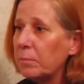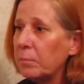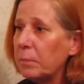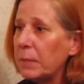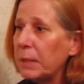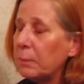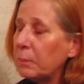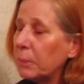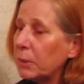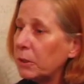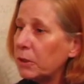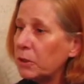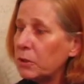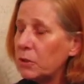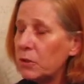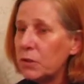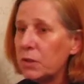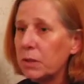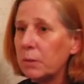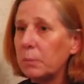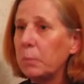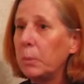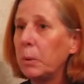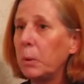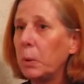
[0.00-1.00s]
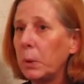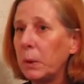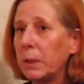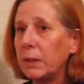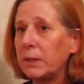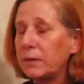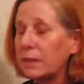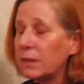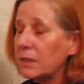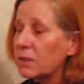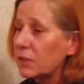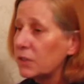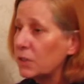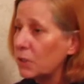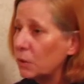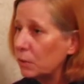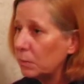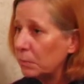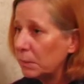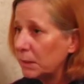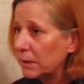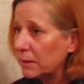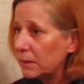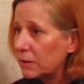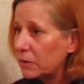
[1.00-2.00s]
people who support this new
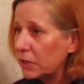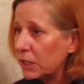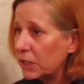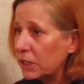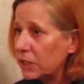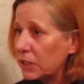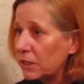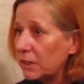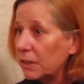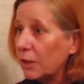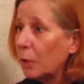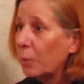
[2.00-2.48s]
administration,